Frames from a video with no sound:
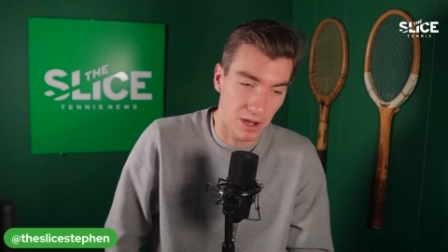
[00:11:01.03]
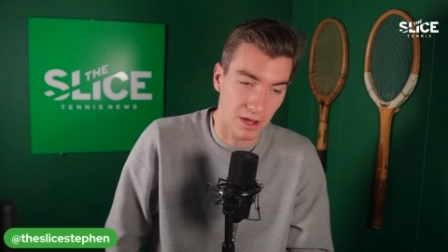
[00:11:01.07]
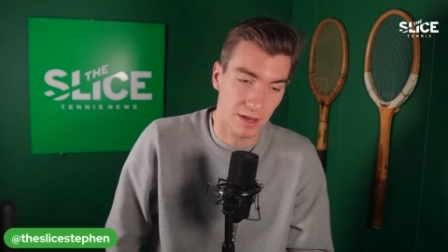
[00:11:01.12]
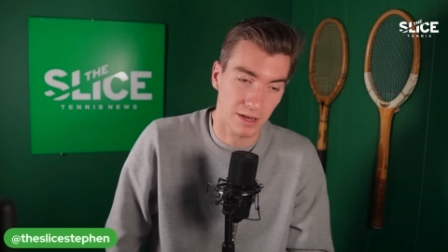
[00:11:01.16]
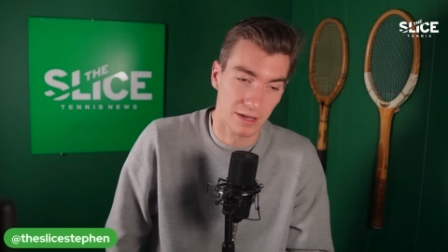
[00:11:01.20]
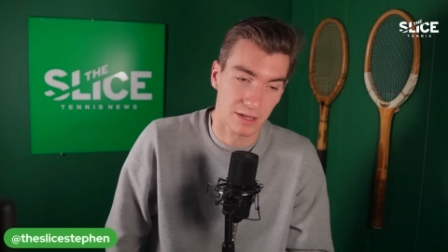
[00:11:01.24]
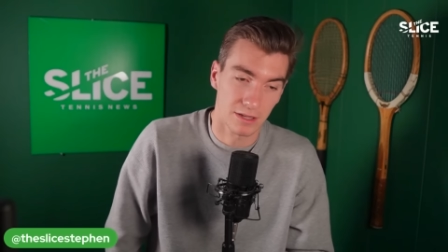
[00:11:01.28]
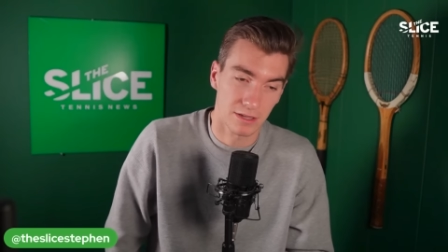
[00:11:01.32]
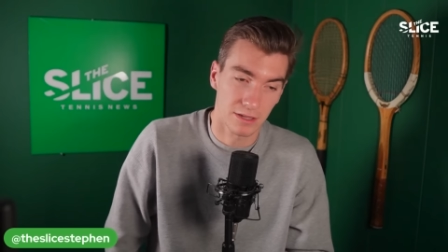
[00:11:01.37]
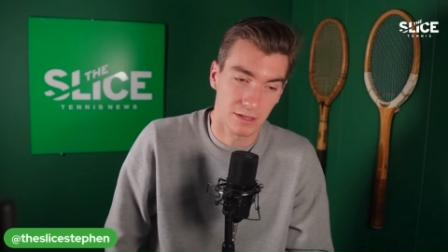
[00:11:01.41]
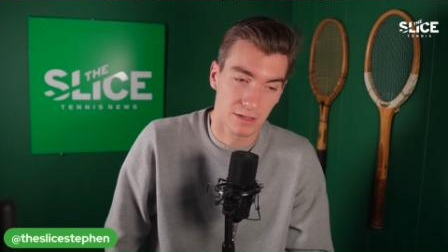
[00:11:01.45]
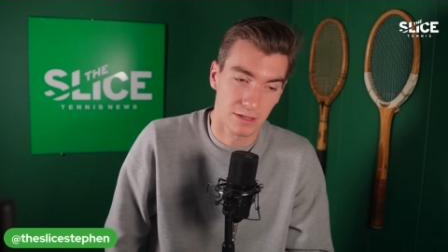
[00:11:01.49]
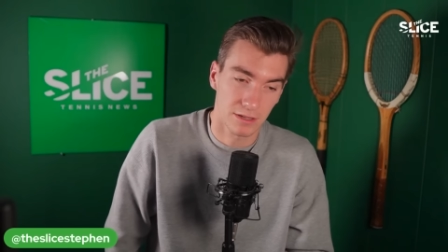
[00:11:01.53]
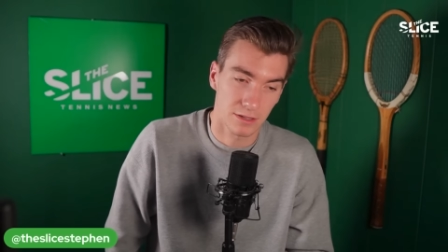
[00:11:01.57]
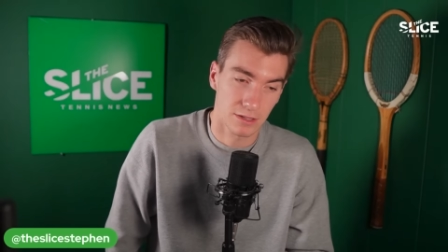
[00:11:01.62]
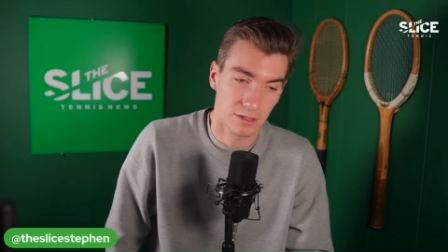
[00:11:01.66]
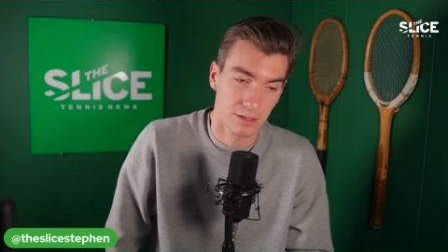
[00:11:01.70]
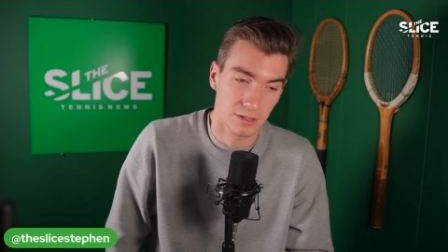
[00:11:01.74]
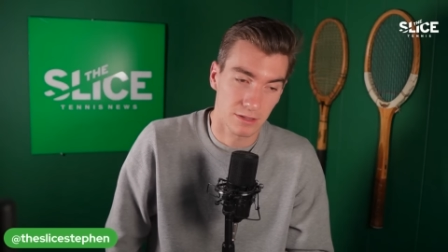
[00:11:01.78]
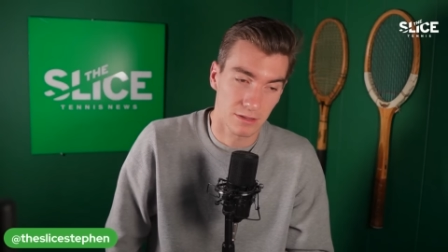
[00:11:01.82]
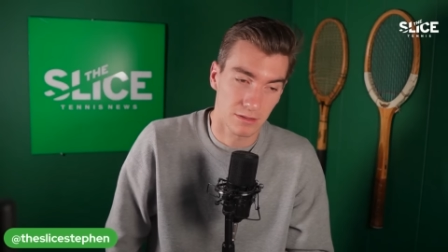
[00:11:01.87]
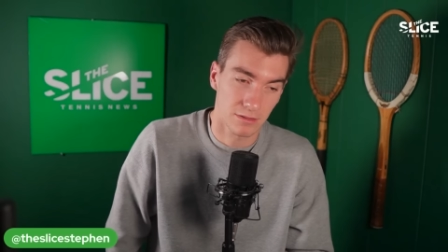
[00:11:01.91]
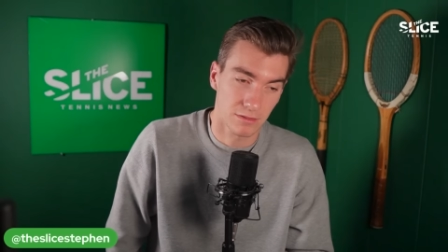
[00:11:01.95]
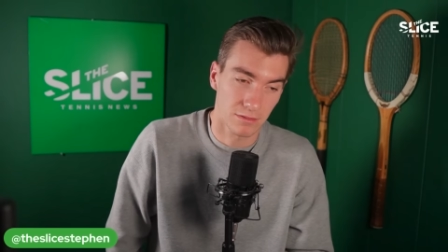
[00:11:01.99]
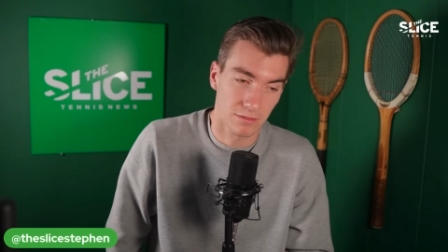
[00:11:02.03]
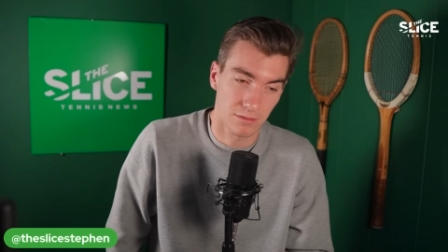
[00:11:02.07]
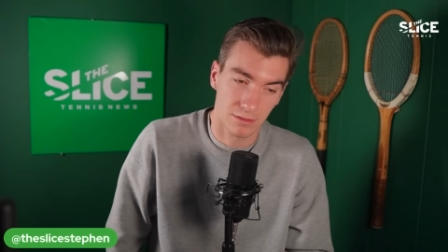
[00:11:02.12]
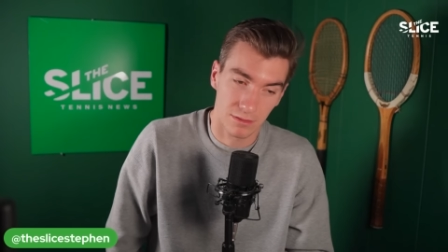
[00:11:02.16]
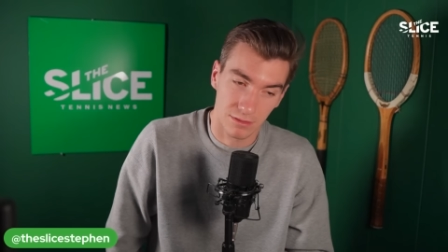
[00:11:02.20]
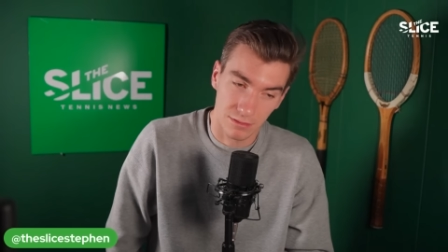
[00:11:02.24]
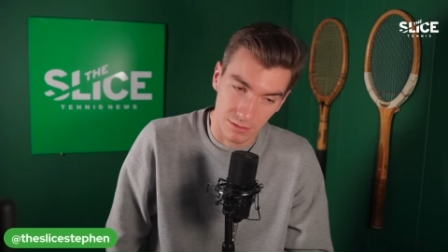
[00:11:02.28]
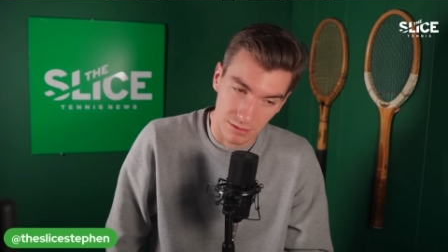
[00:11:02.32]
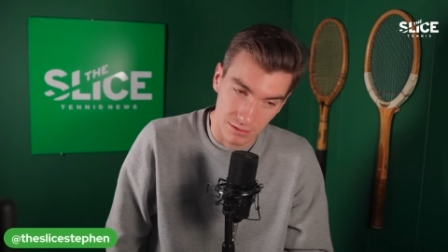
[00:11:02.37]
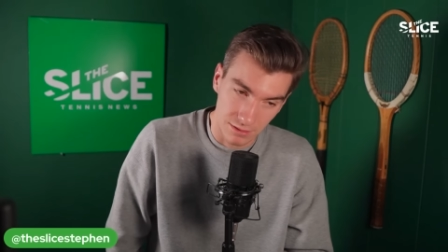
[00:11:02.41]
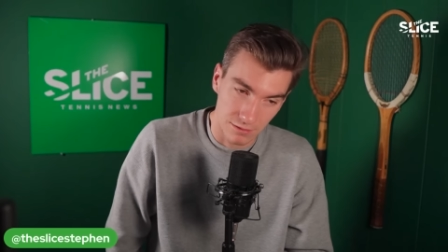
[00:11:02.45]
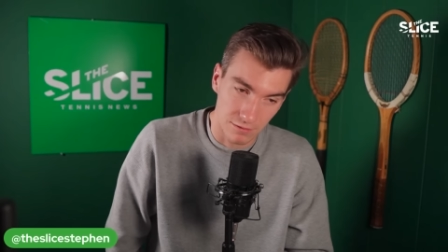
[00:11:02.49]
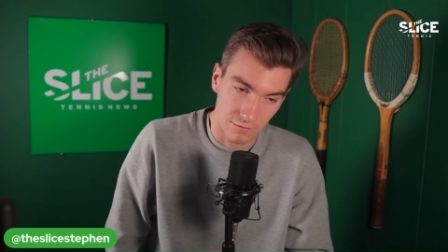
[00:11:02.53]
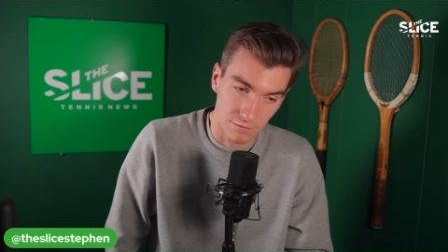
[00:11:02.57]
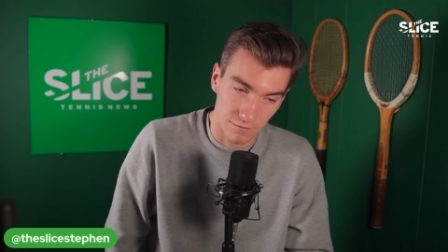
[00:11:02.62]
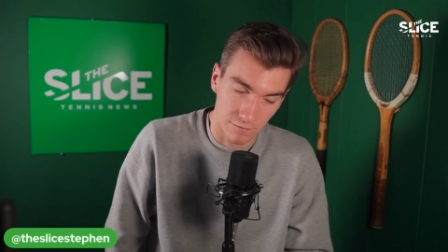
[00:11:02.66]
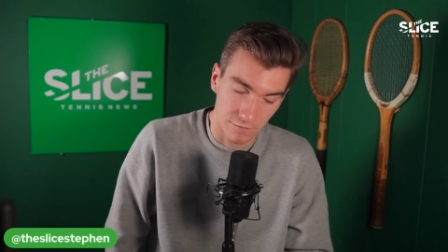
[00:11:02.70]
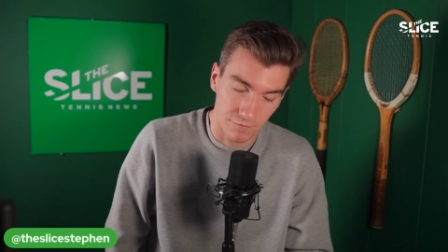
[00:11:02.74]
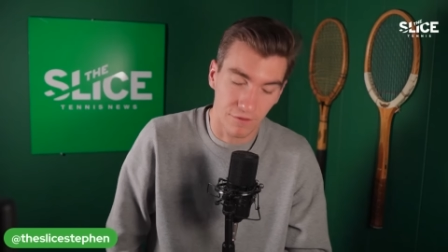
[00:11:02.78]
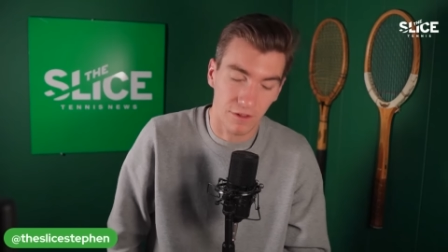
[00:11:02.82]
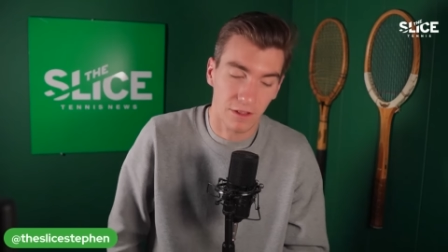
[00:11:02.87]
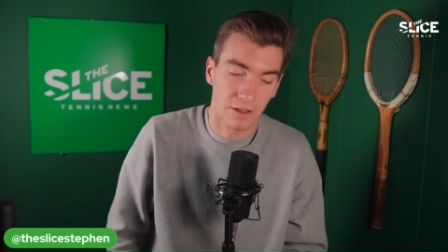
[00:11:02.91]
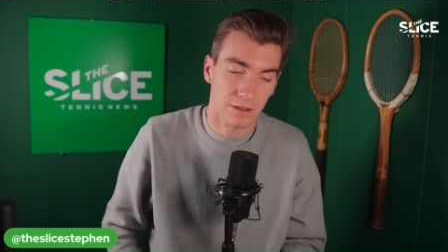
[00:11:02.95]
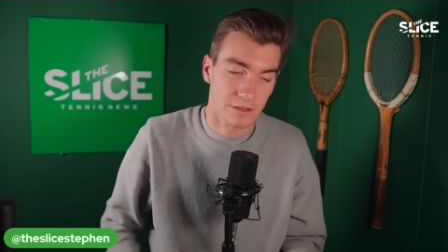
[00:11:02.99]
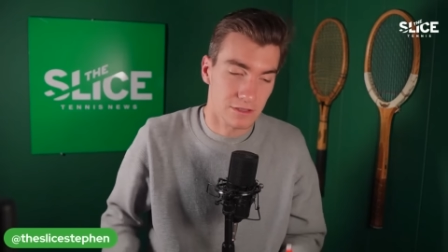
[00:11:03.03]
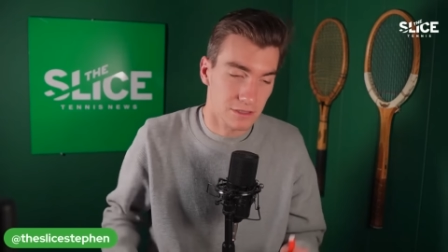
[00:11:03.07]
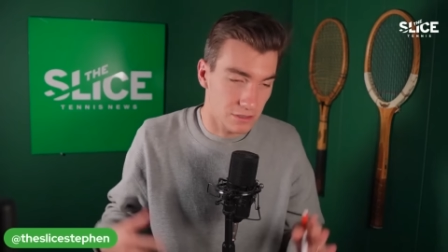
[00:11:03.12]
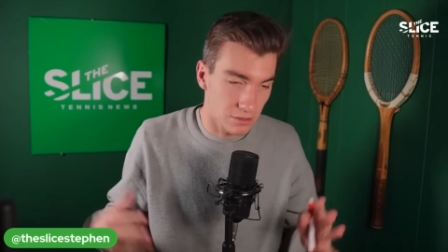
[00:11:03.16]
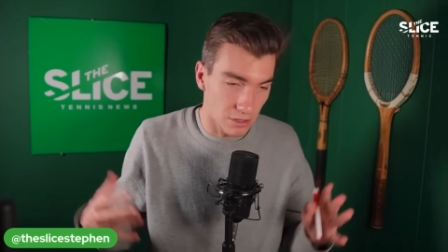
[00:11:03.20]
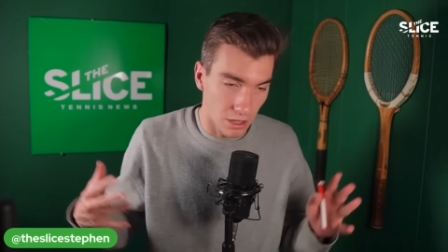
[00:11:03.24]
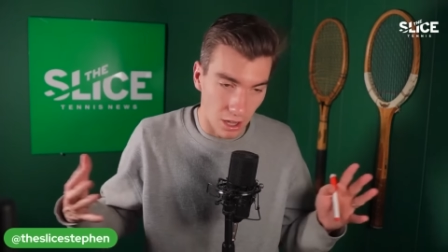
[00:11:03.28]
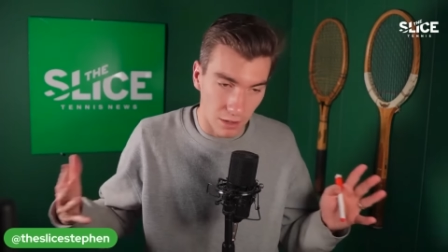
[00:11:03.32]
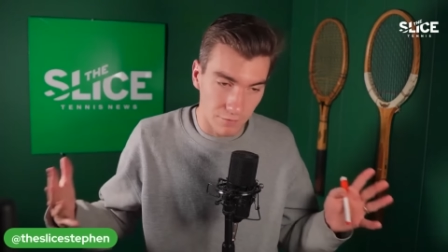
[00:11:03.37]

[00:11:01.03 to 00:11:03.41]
But Felix,